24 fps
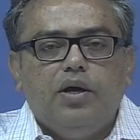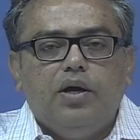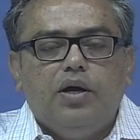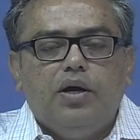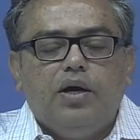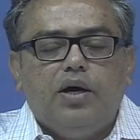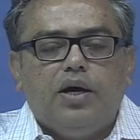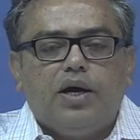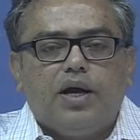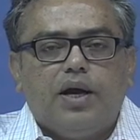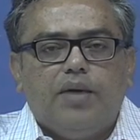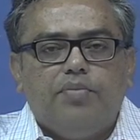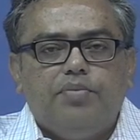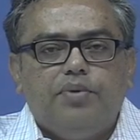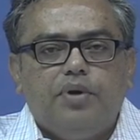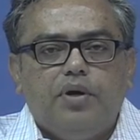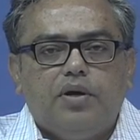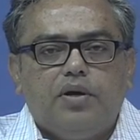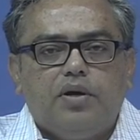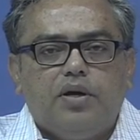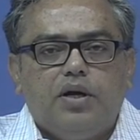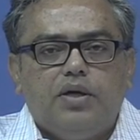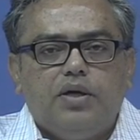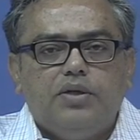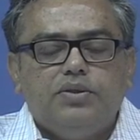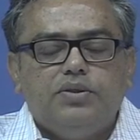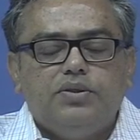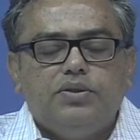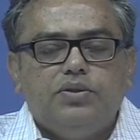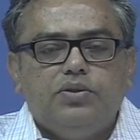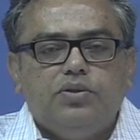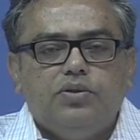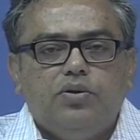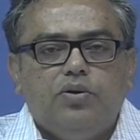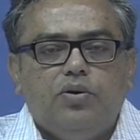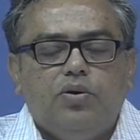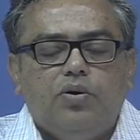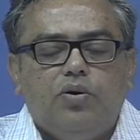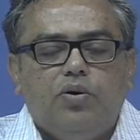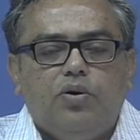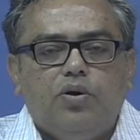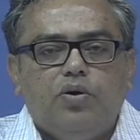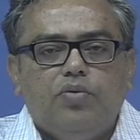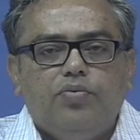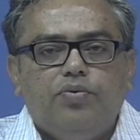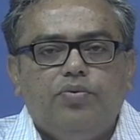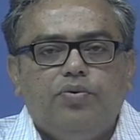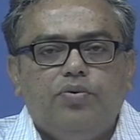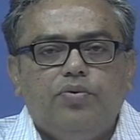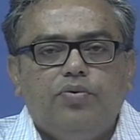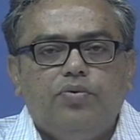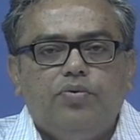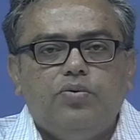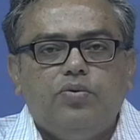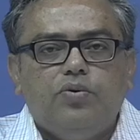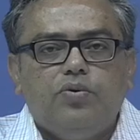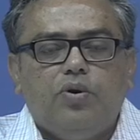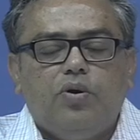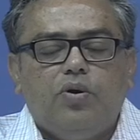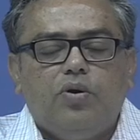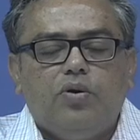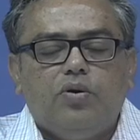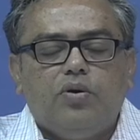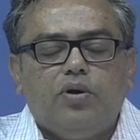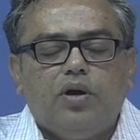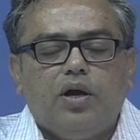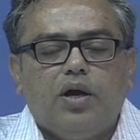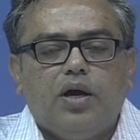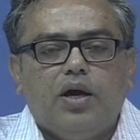a capital crunch, or if you do not